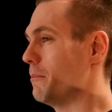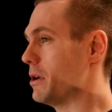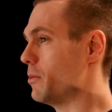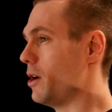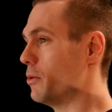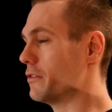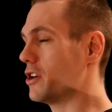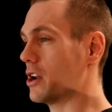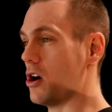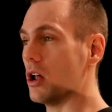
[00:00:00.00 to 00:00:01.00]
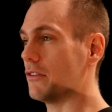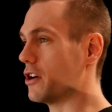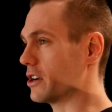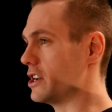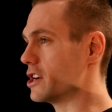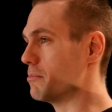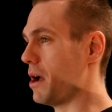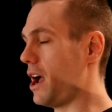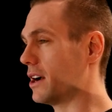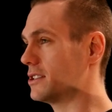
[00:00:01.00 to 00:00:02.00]
Meanwhile, we've got all of our gear
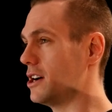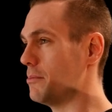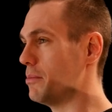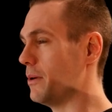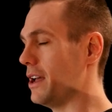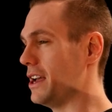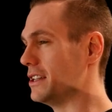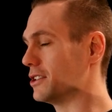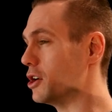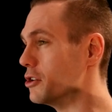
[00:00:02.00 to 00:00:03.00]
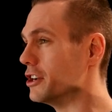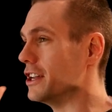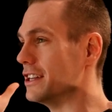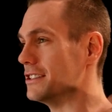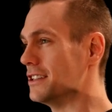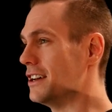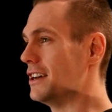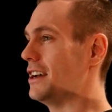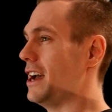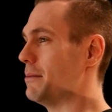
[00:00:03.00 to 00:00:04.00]
packed up and loaded in
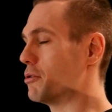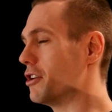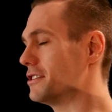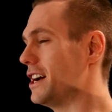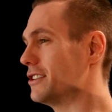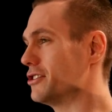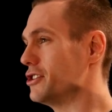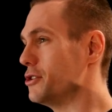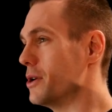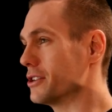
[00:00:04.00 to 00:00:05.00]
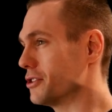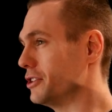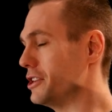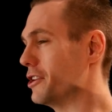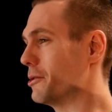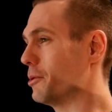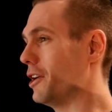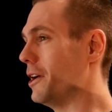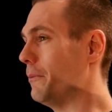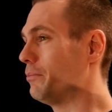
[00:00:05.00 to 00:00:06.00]
and brought down to the U.S. all eager to
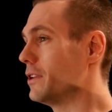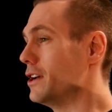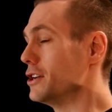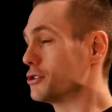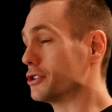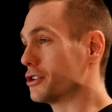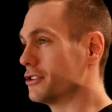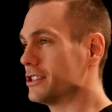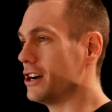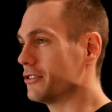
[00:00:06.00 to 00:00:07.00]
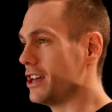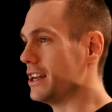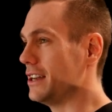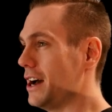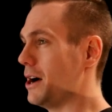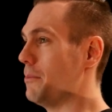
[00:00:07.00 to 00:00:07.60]
play. So it turns out that